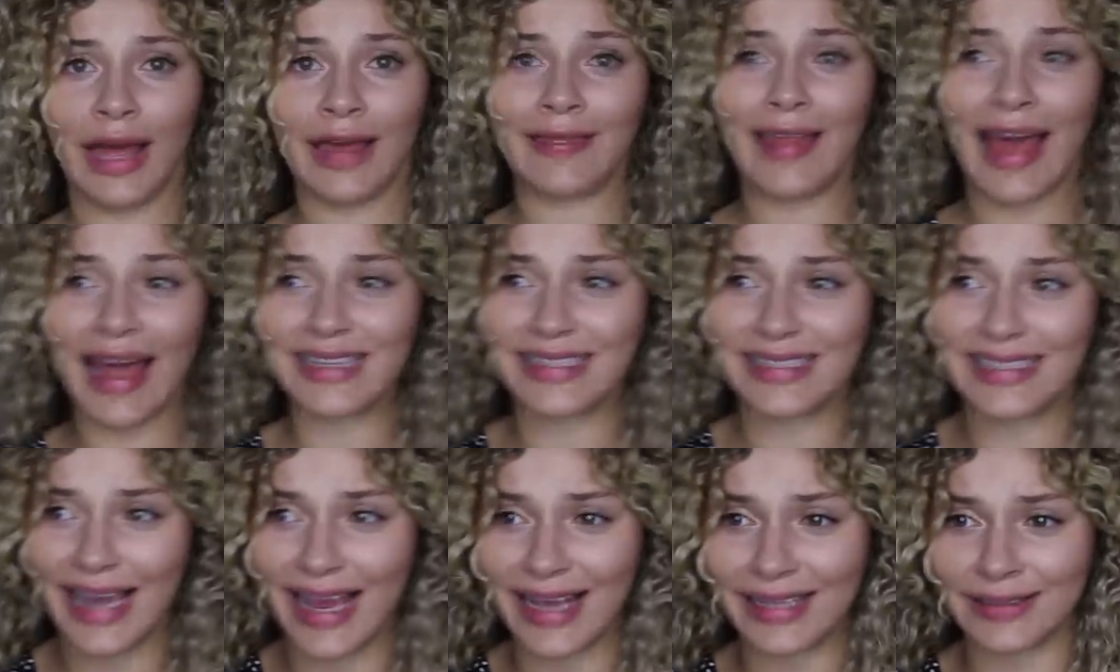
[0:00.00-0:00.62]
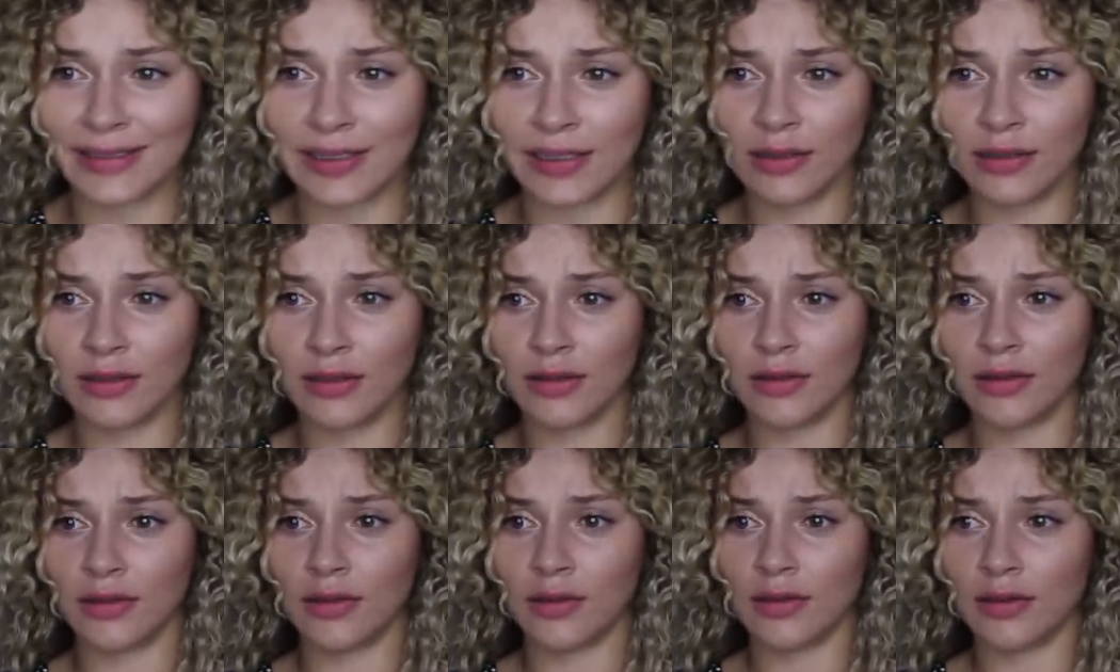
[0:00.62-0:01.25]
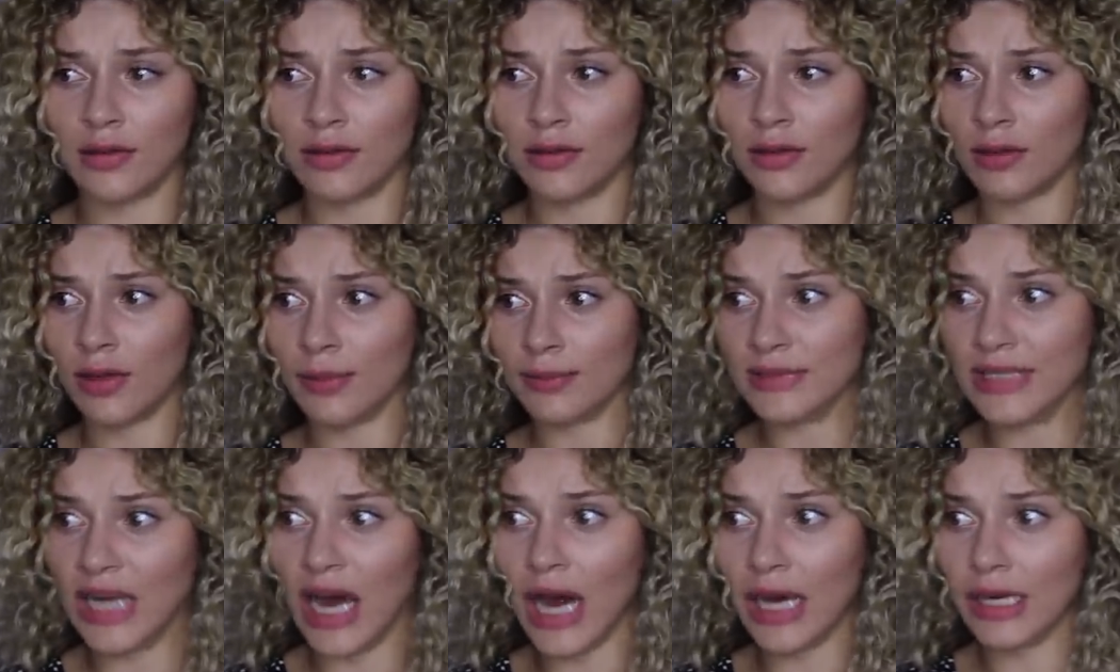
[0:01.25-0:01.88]
And that's it!
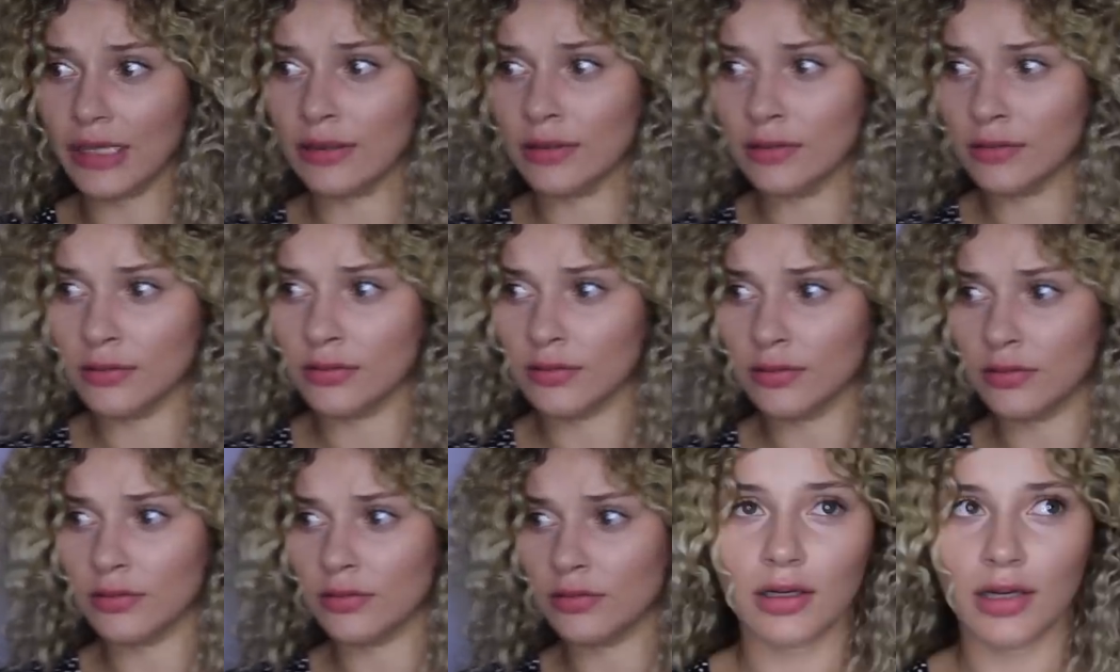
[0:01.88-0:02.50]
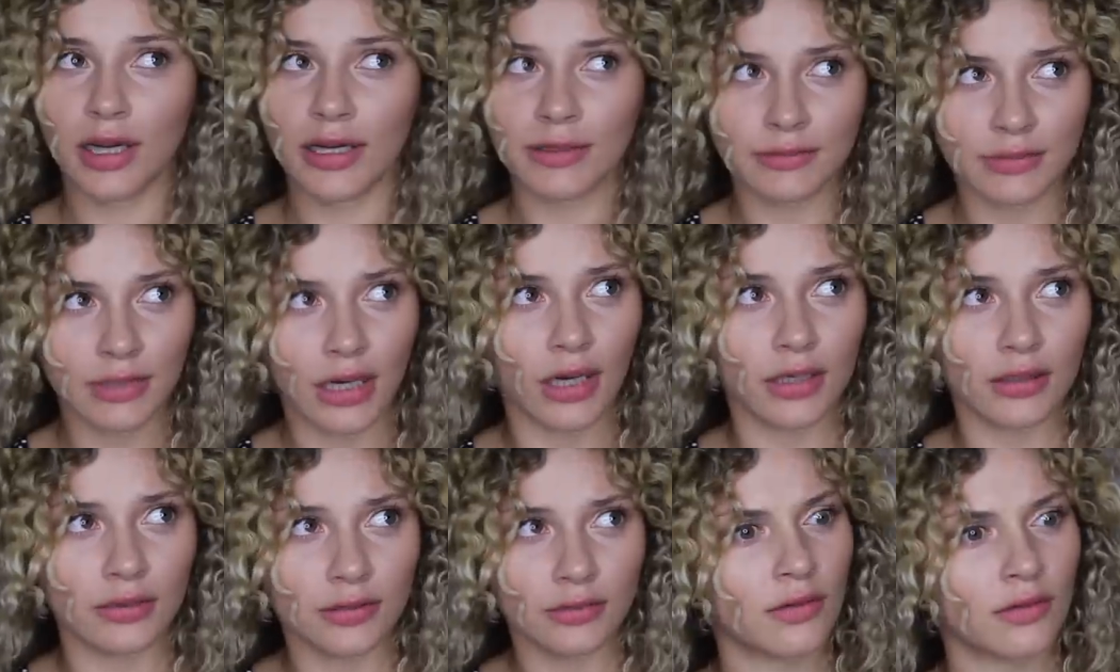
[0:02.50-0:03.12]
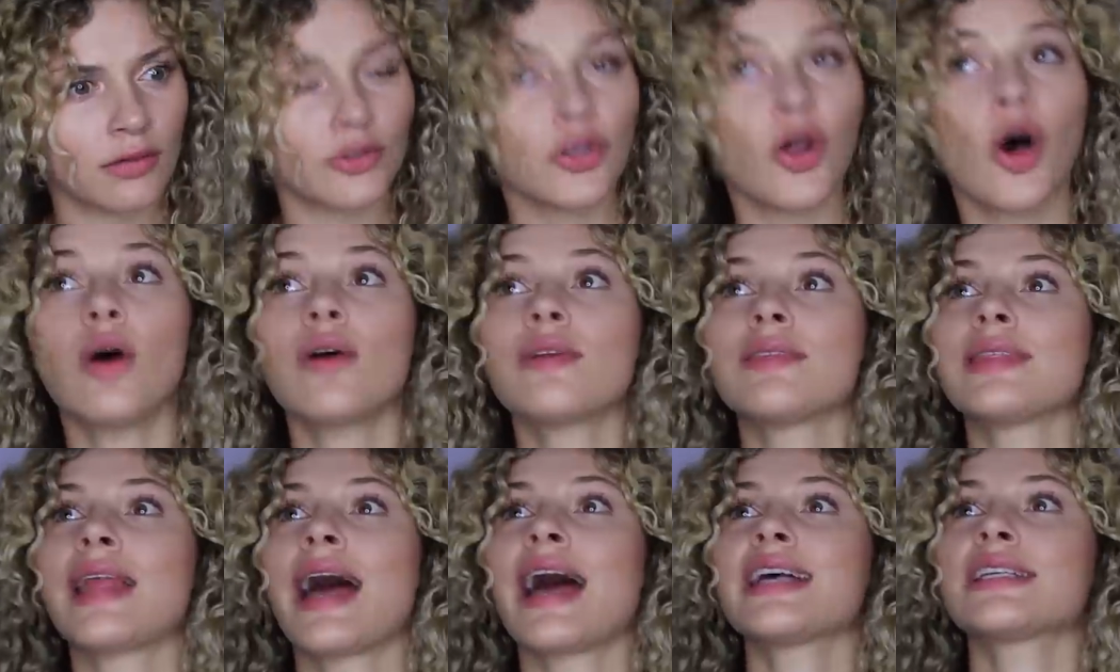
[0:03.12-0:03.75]
I'm done! I'm done. No,
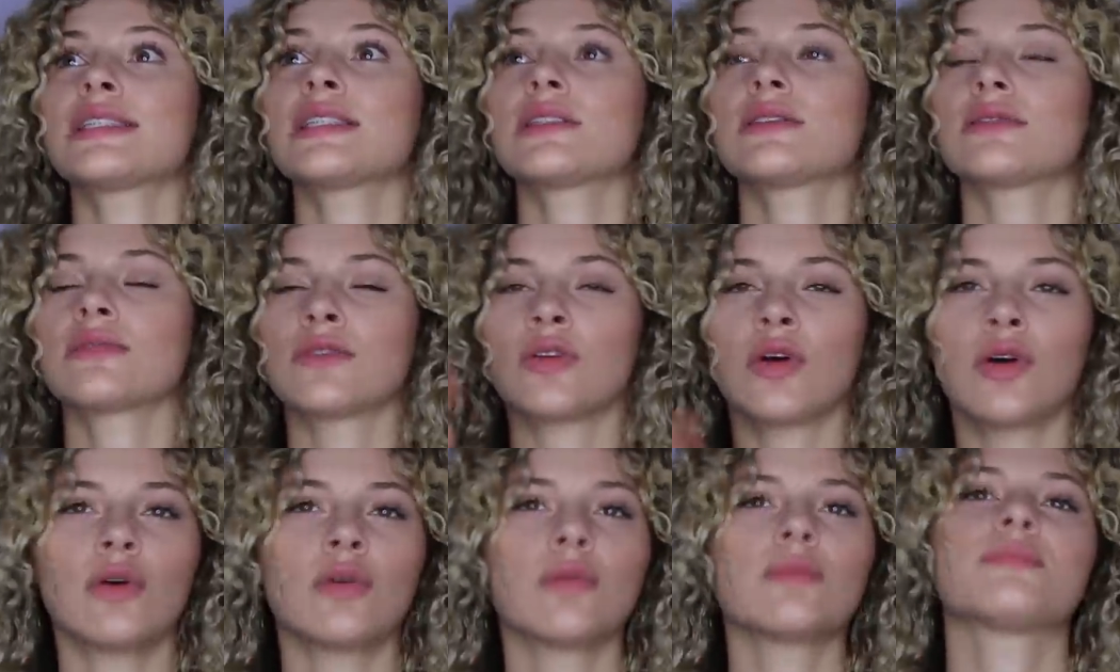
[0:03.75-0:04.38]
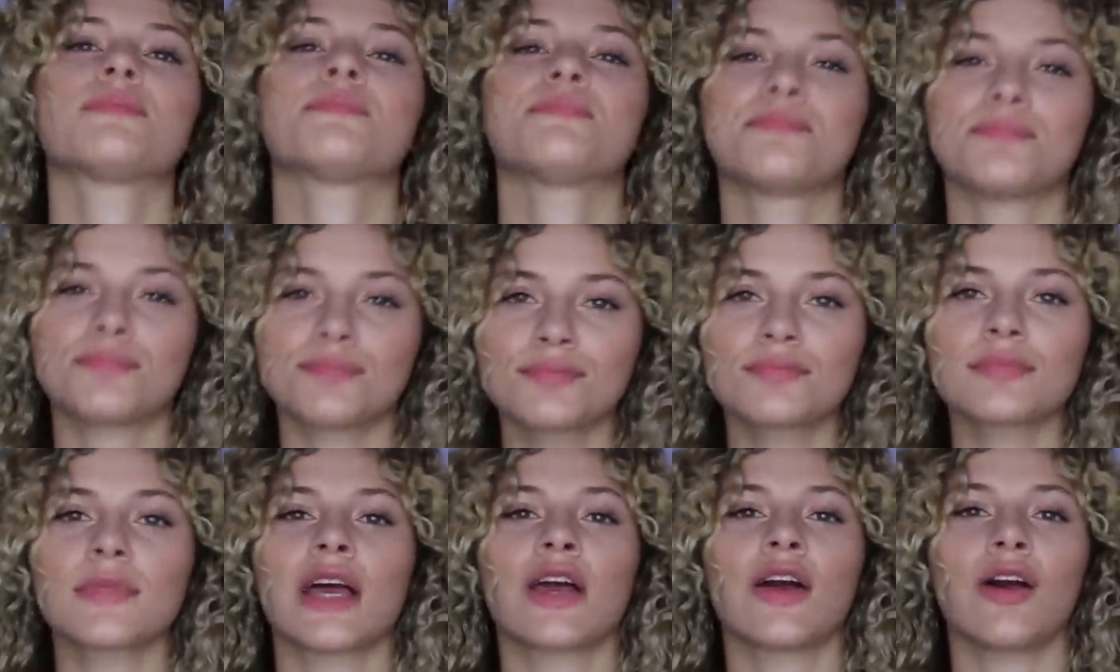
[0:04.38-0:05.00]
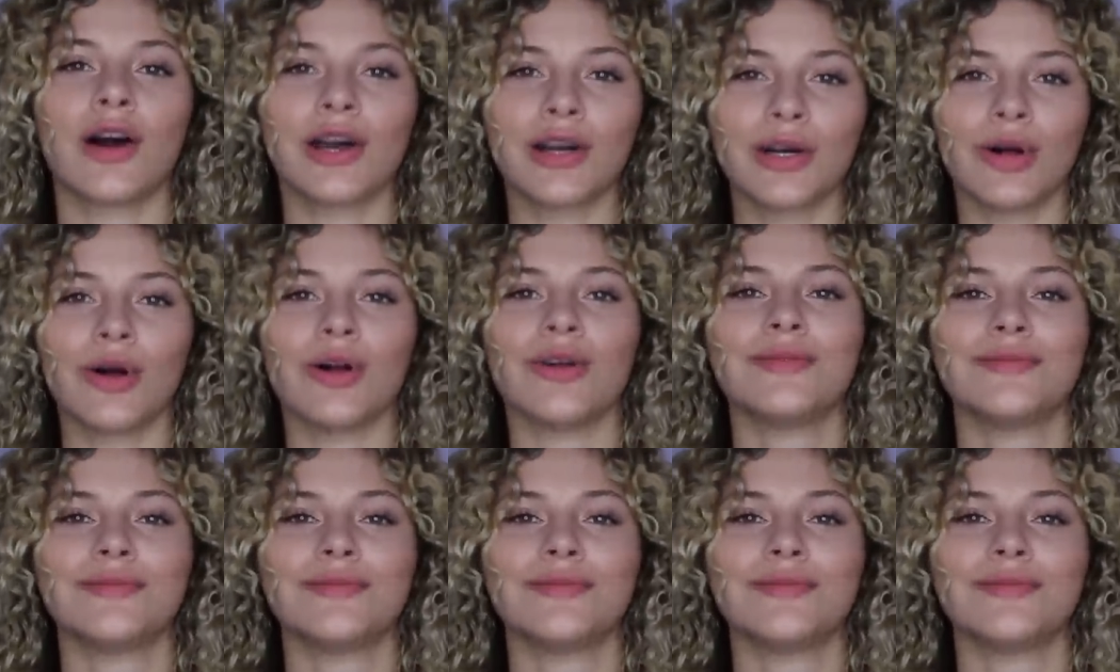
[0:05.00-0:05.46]
last, no, I got it all.